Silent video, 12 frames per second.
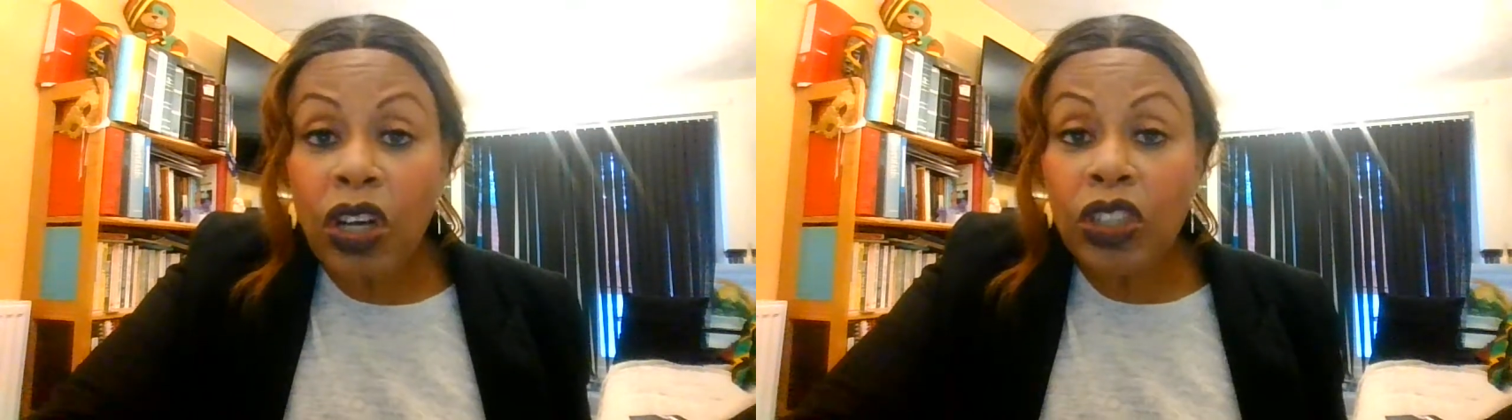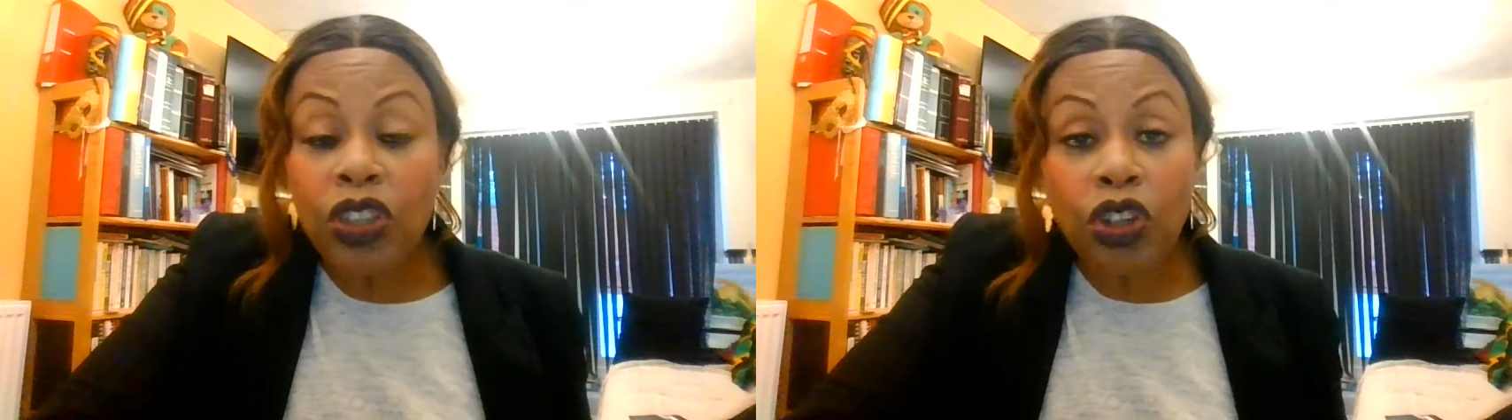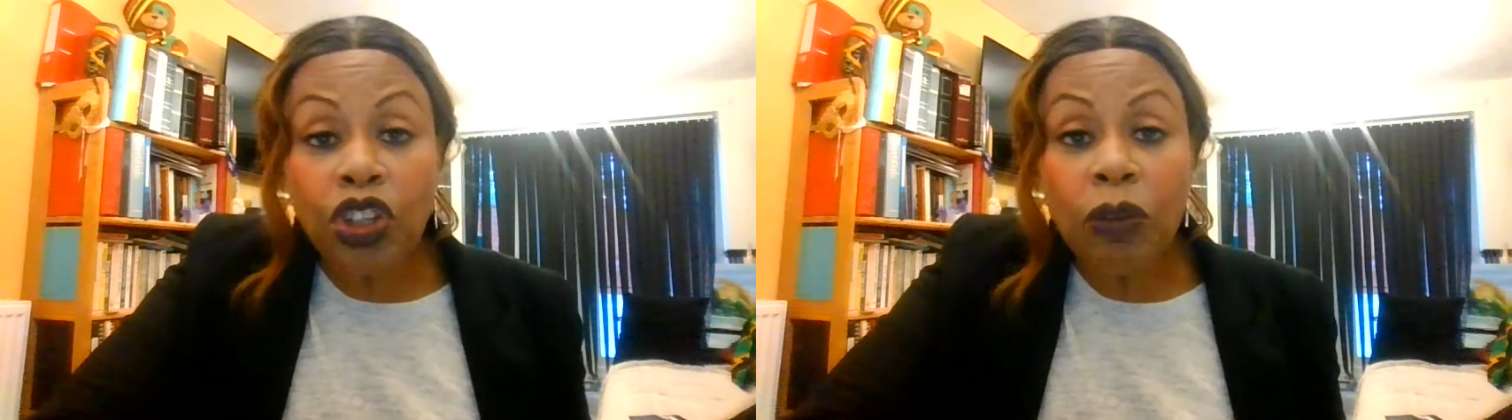
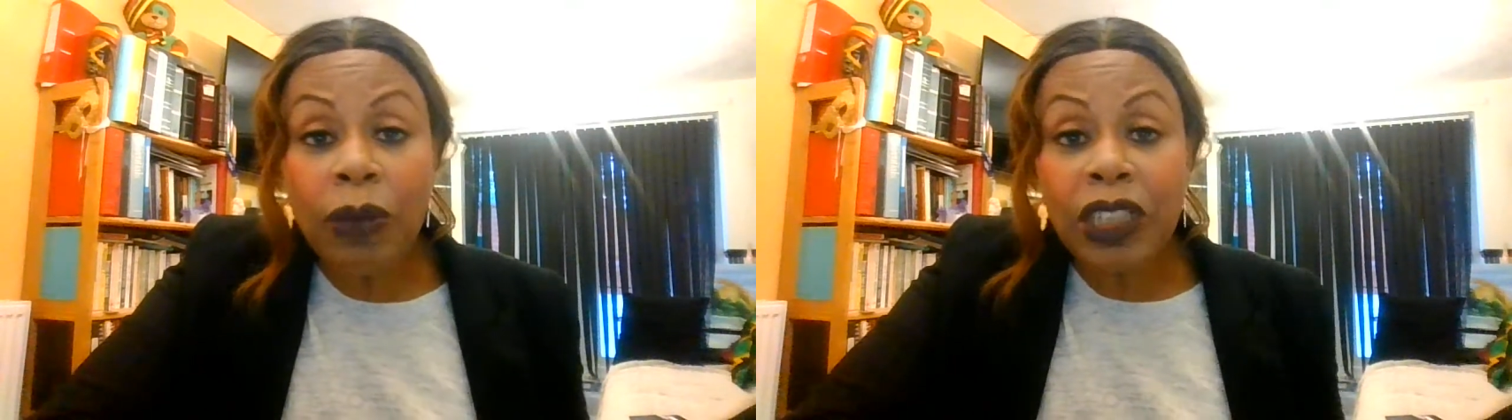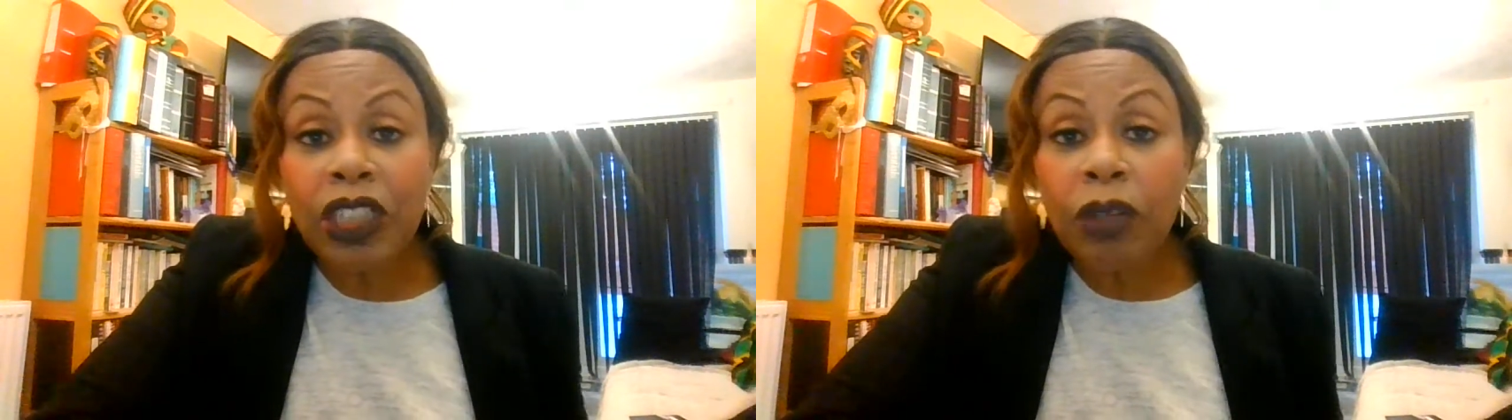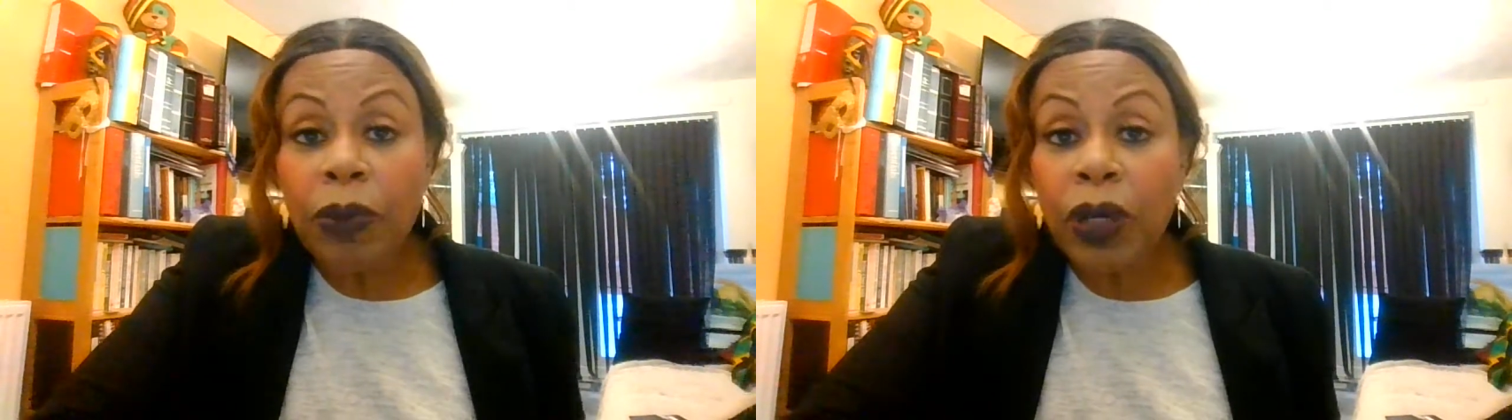
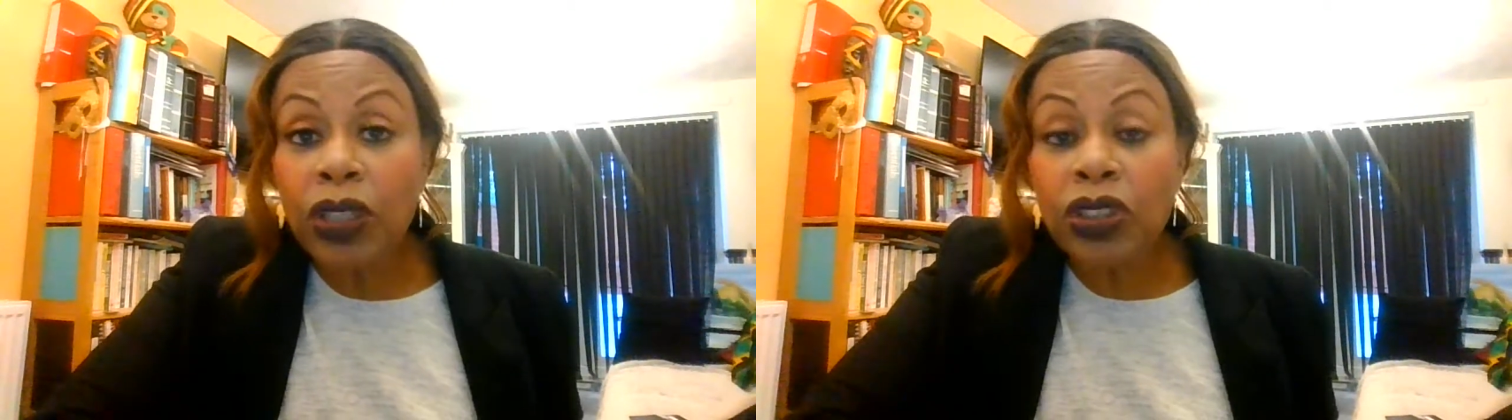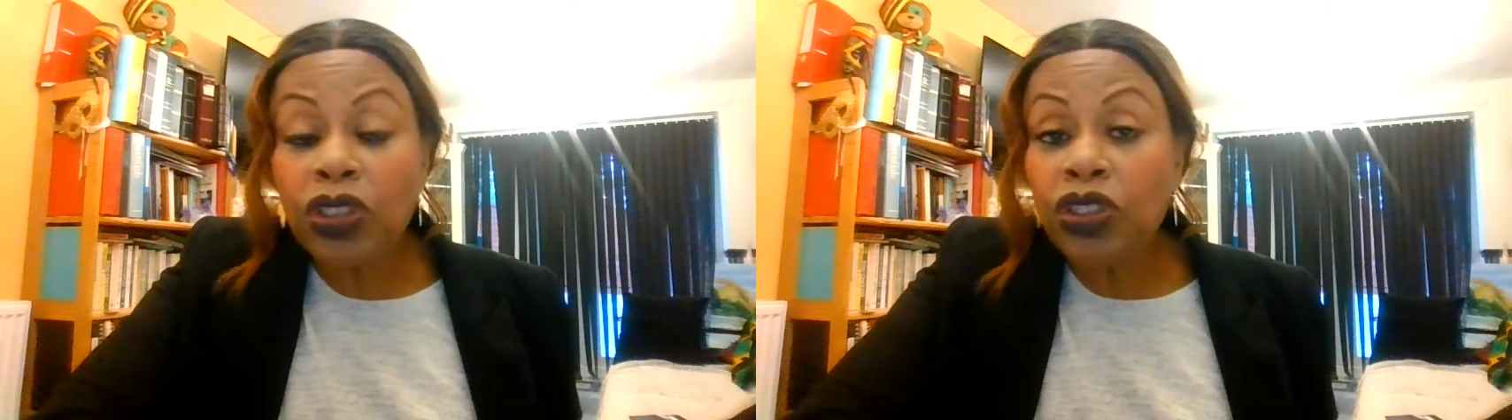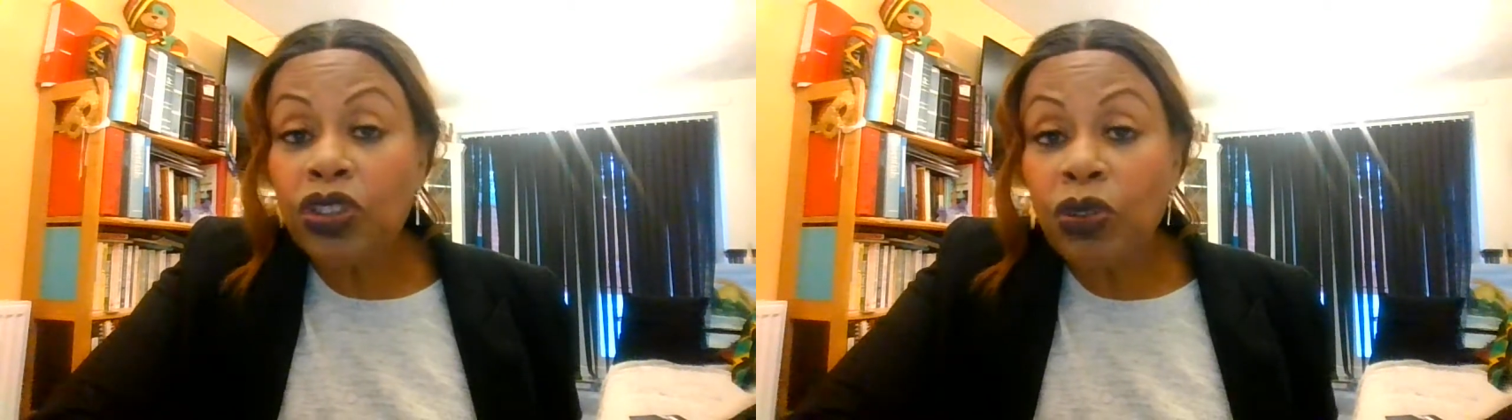undocumented
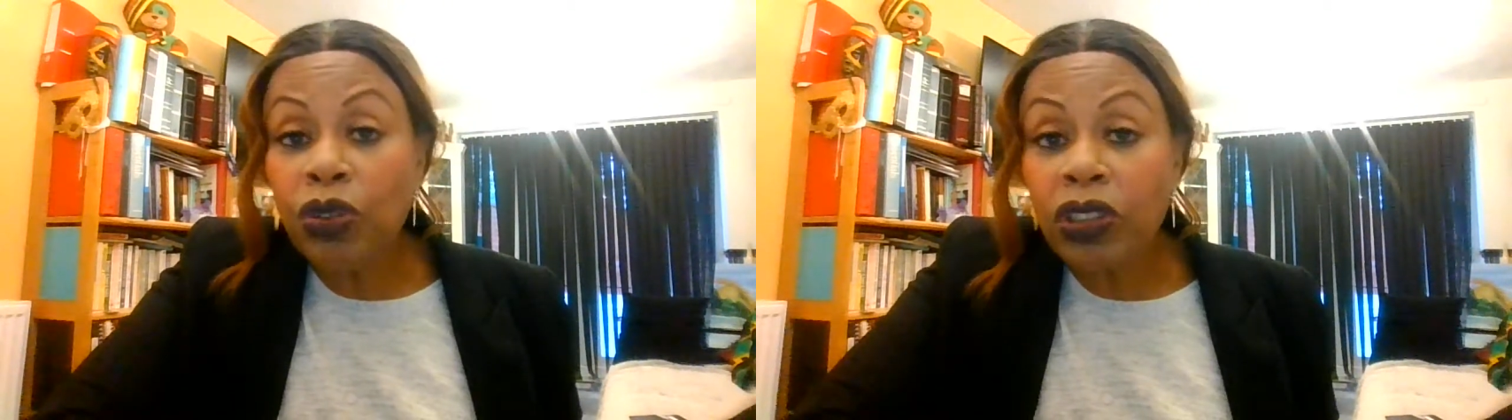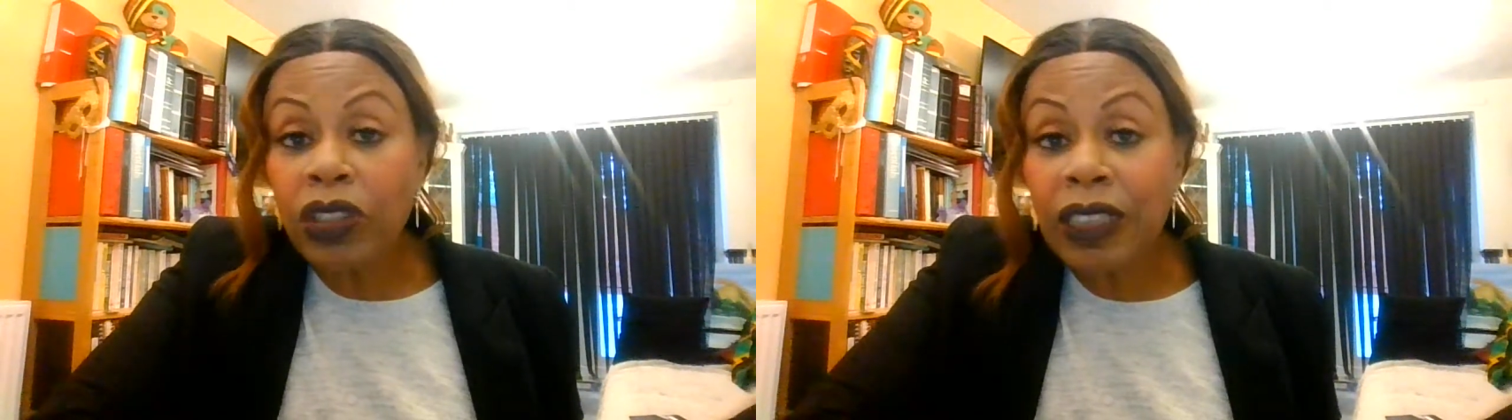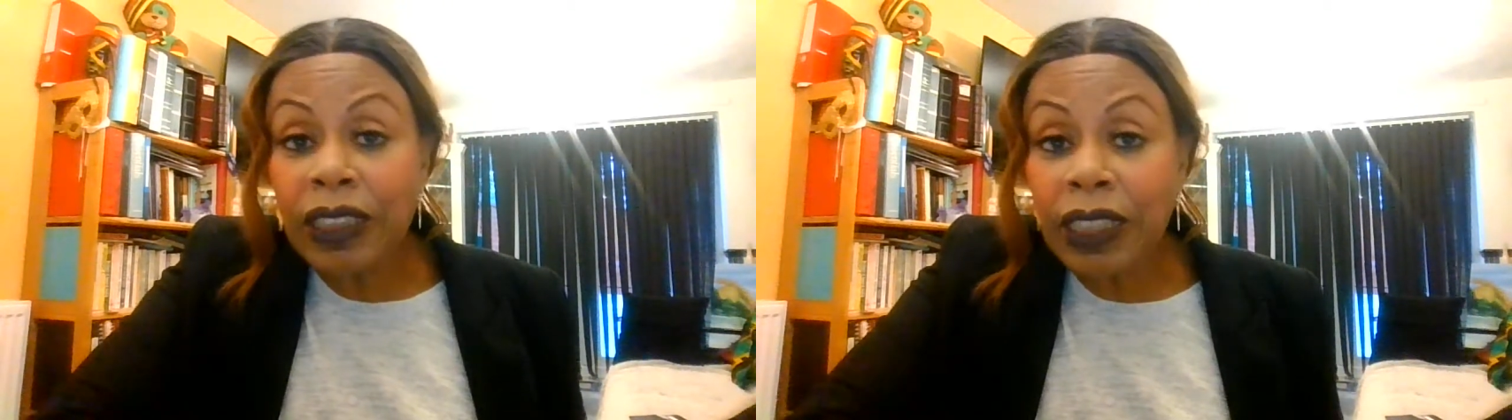persons do
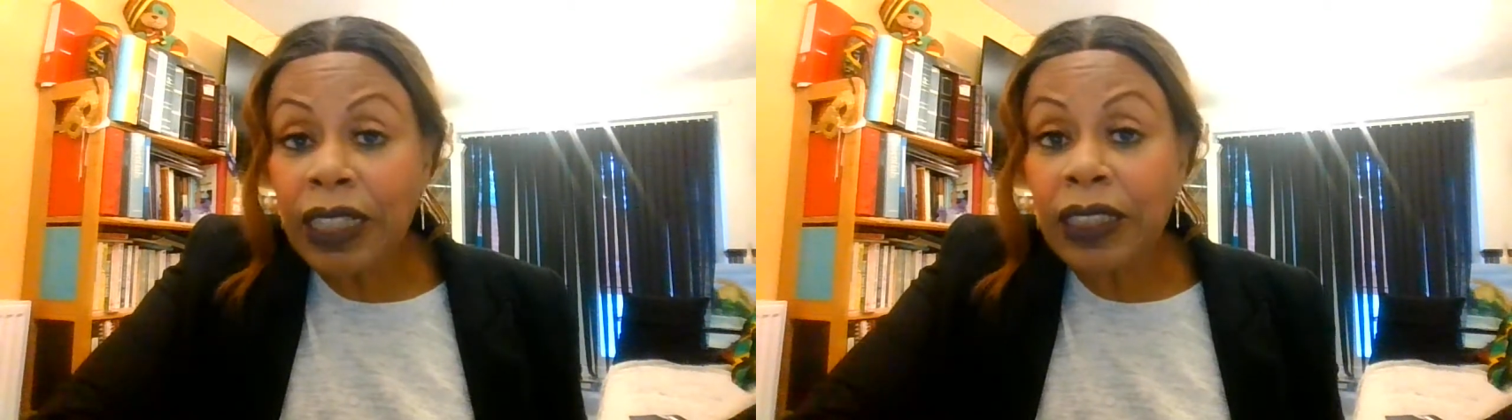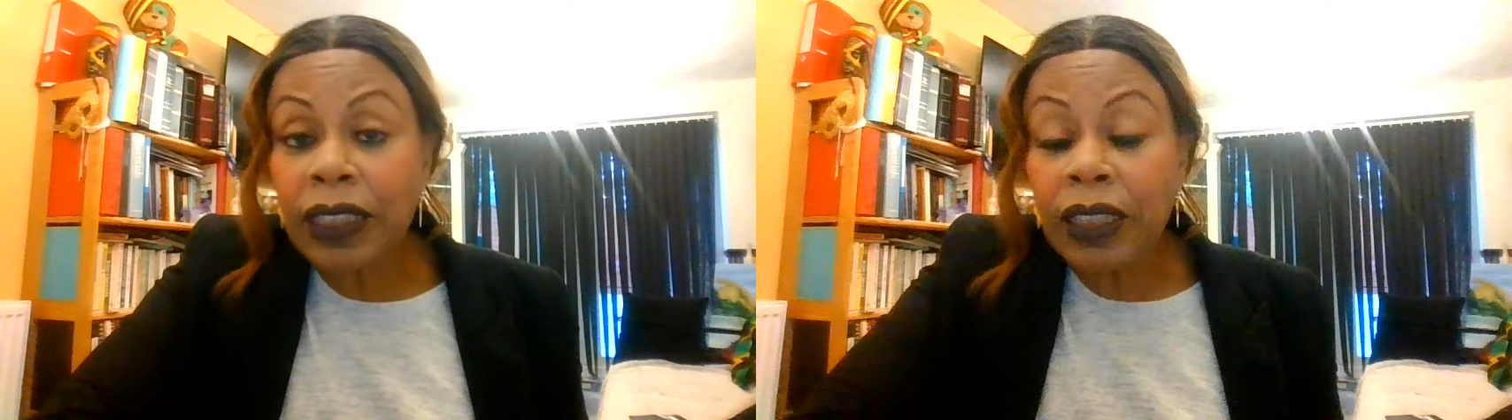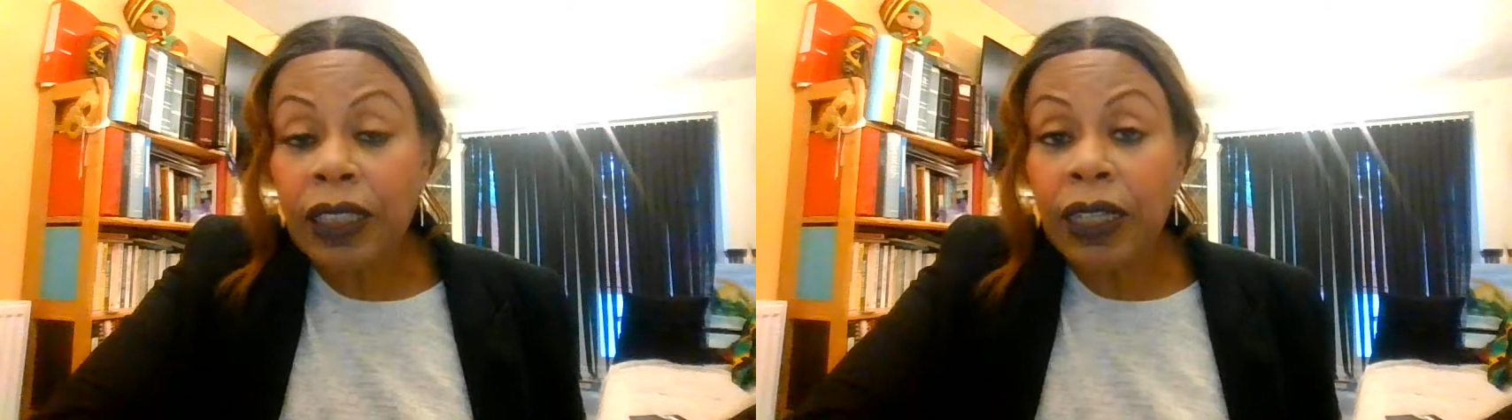not
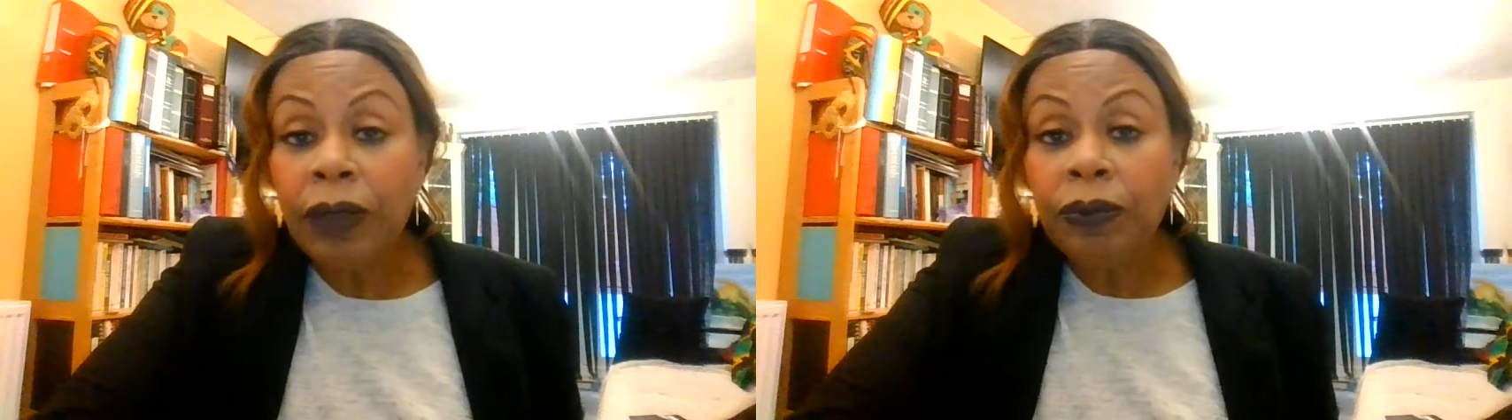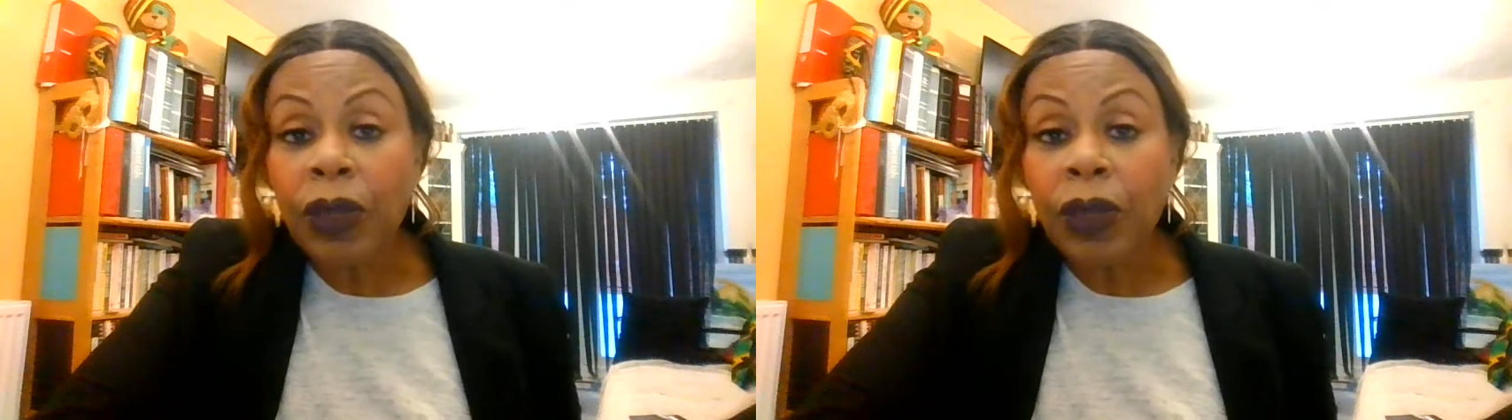exist,